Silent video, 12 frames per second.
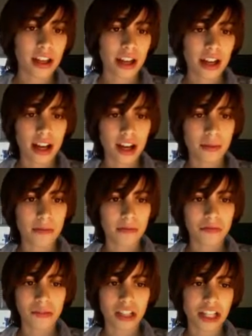
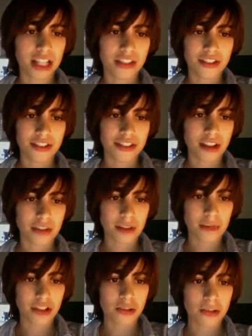and there's not that
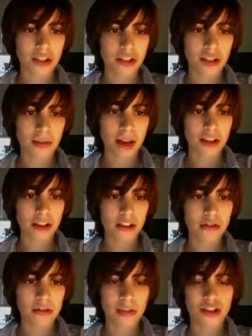much special about it.
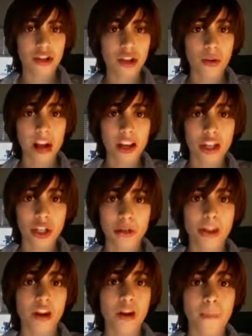So I'm going to show you how to do
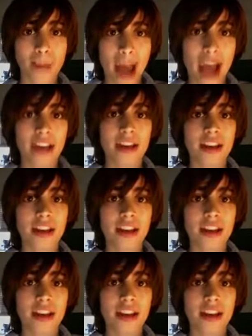it on a Mac.